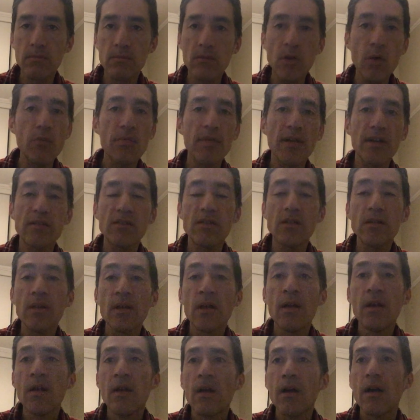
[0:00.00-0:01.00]
So that's
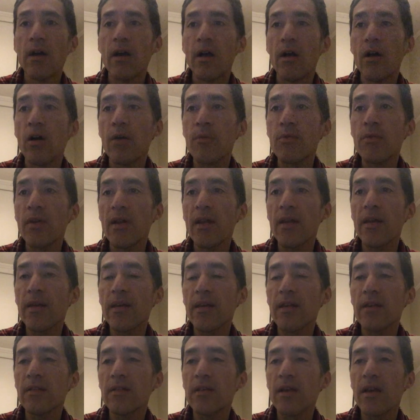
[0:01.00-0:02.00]
it. Hope you like
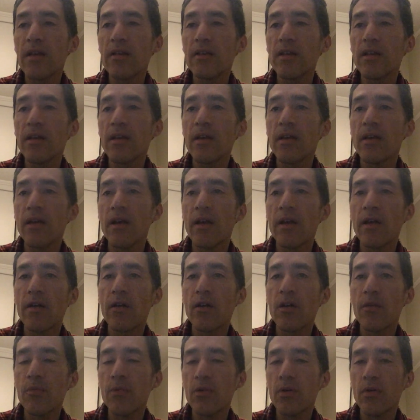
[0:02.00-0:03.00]
DAD.
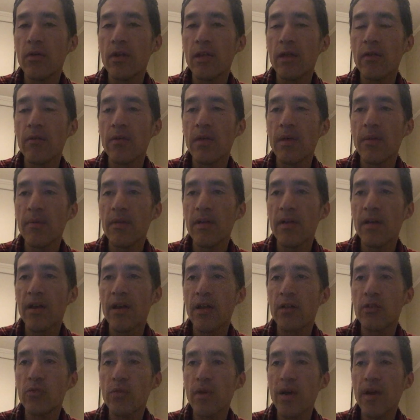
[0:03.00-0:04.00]
Hope you give them
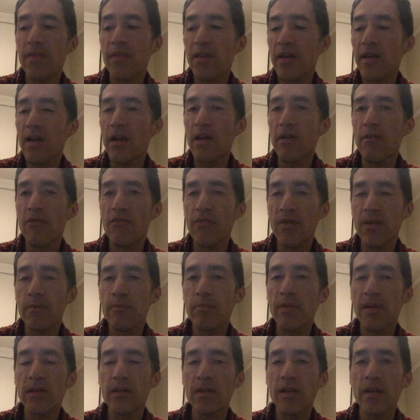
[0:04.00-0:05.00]
a try. They are a
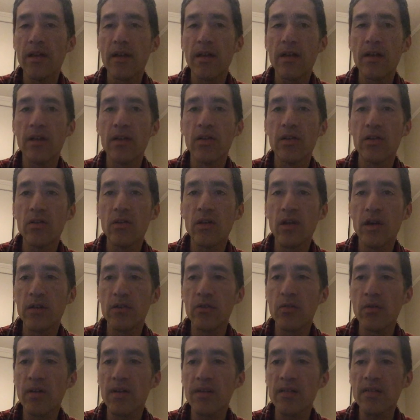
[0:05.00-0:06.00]
fun band
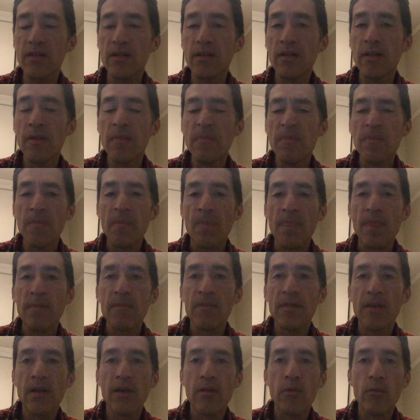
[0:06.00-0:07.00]
to listen.
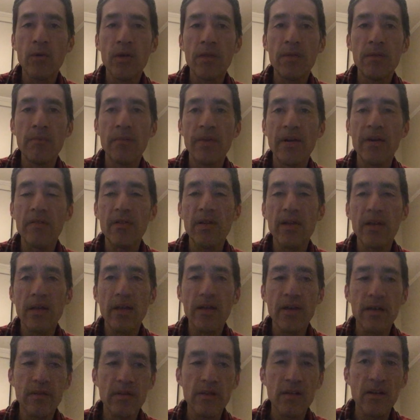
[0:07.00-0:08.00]
With
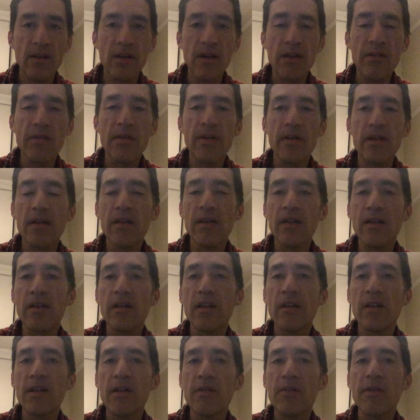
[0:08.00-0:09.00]
very clever
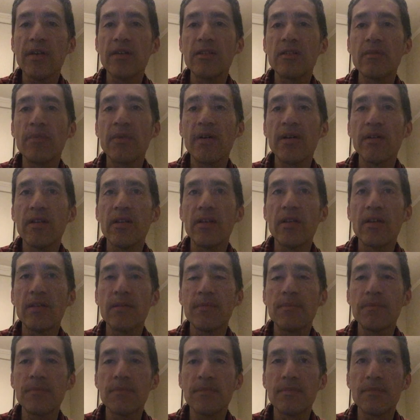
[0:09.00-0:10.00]
lyrics,
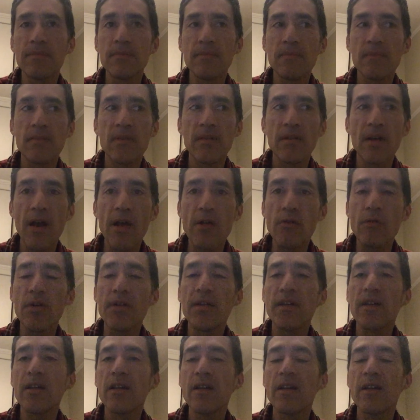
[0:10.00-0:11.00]
very
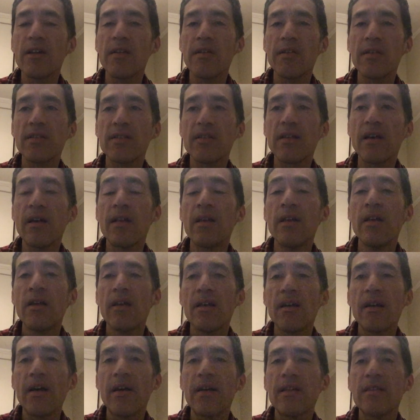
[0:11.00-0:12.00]
ironic lyrics,
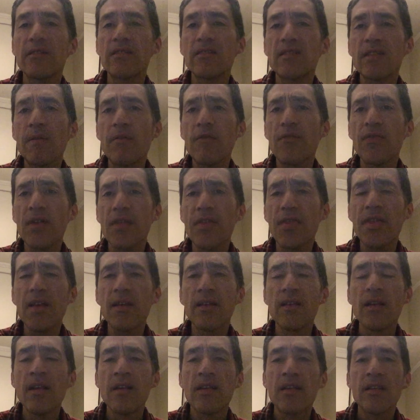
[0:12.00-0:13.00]
and some fun
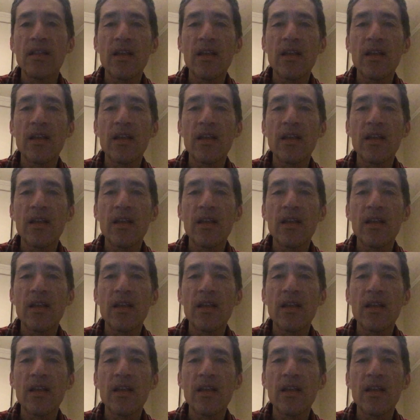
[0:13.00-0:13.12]
thing,